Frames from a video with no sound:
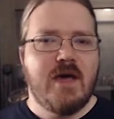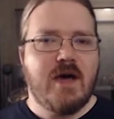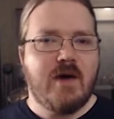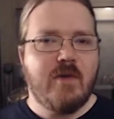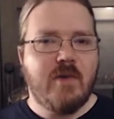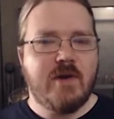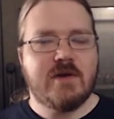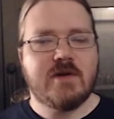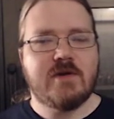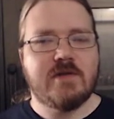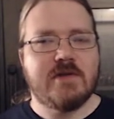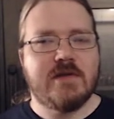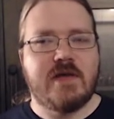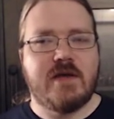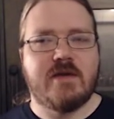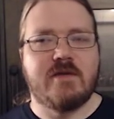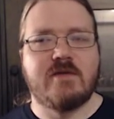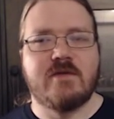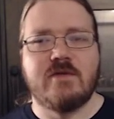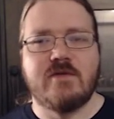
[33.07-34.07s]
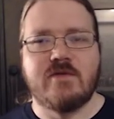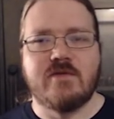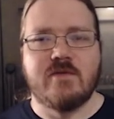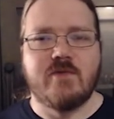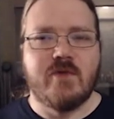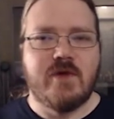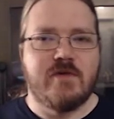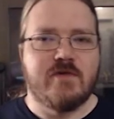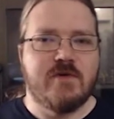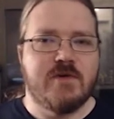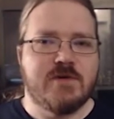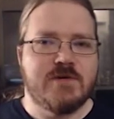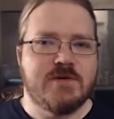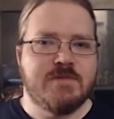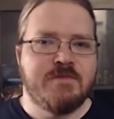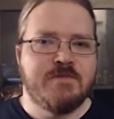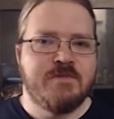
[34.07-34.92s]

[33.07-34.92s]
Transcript: I went online to do some research.